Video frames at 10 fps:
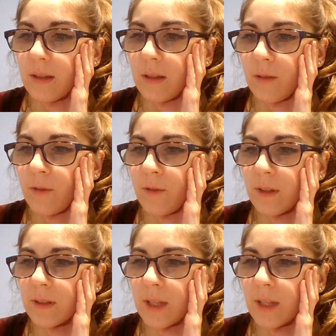It
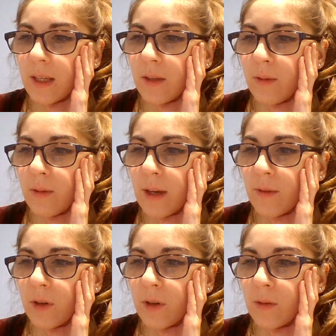feels like you have
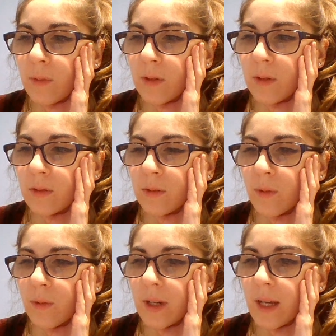almost
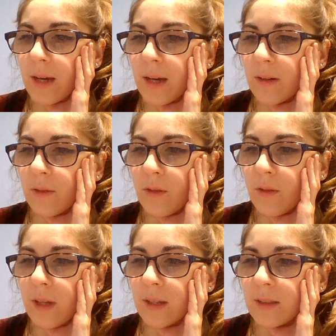run out of
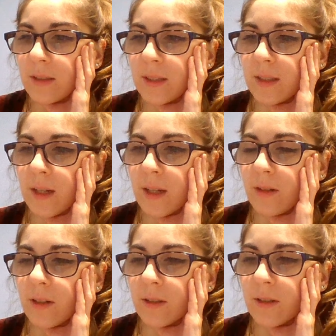things to tell
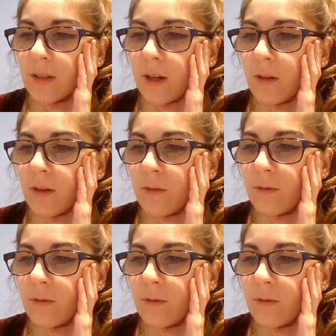yourself.